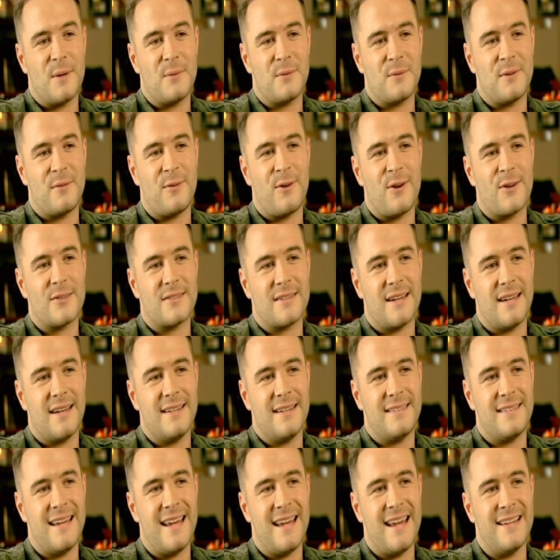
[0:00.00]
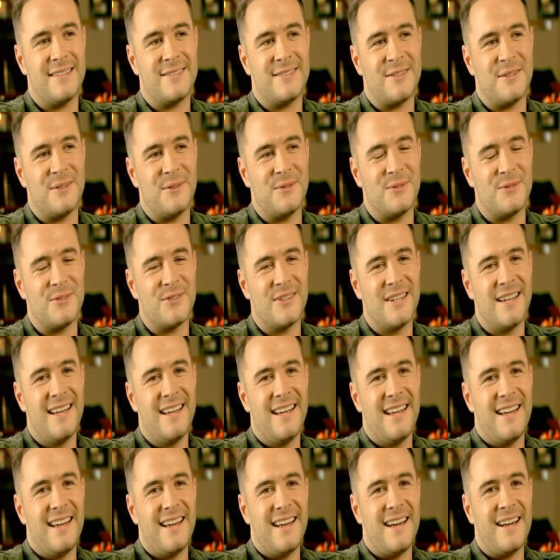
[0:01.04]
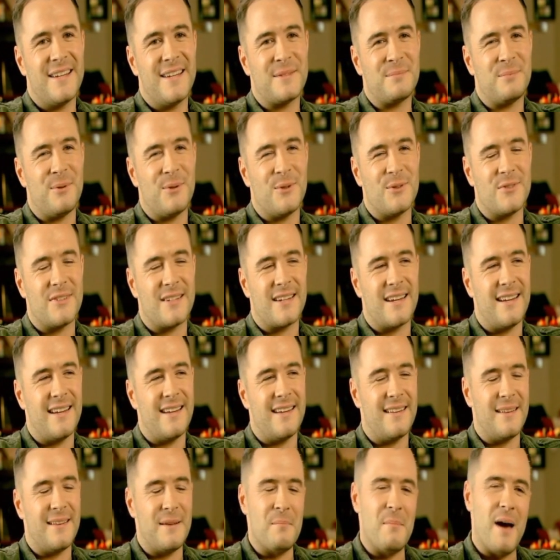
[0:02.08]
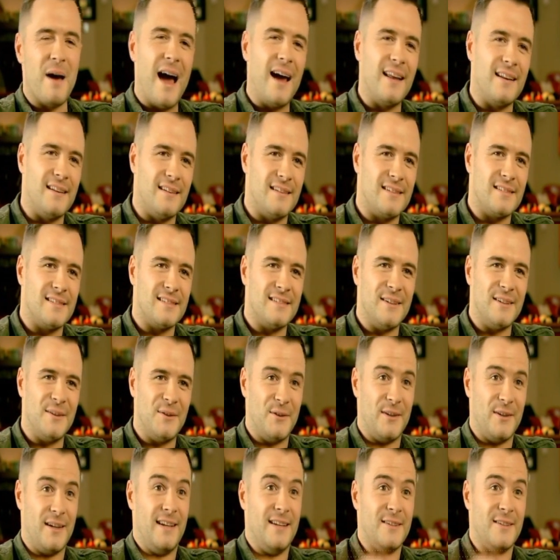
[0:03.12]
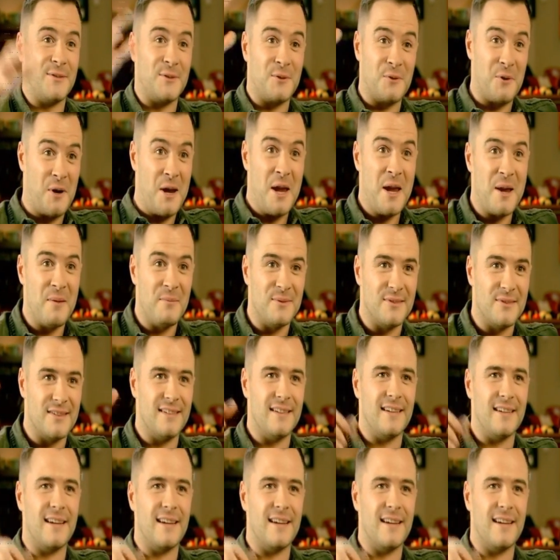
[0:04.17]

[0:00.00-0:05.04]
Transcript: It was the first kind of taste of, I suppose, the kind of the madness, you know, the kind of screams. And